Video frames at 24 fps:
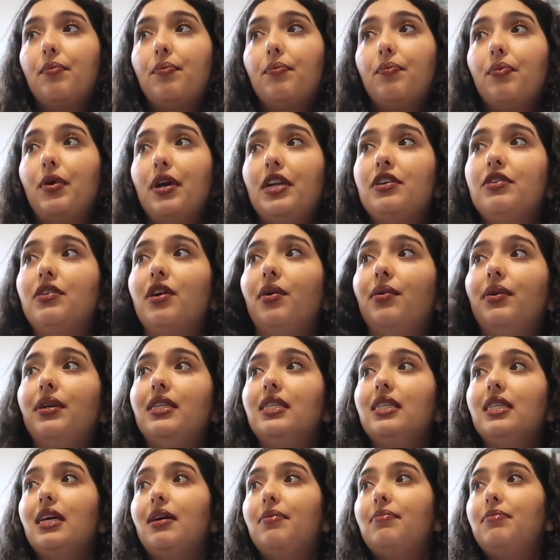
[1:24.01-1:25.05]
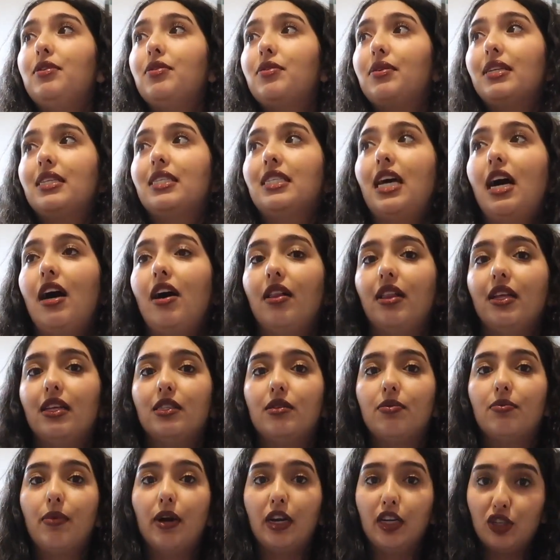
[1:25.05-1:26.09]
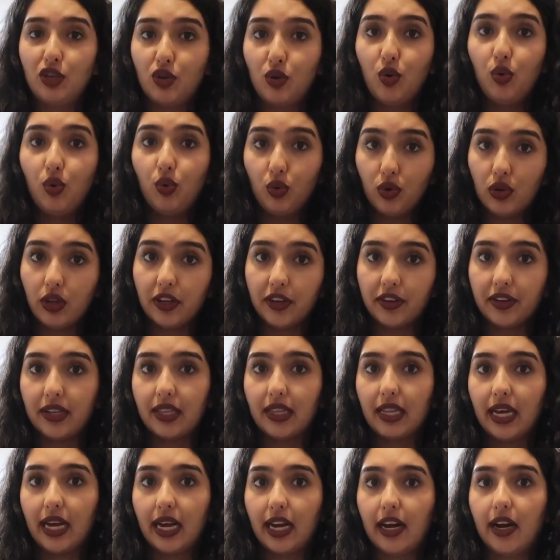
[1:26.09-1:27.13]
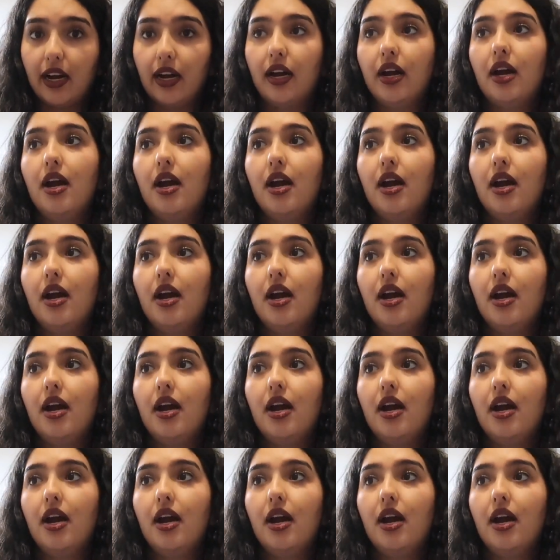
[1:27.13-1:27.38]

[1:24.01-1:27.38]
When you go into them, you can tell it's much cooler in there.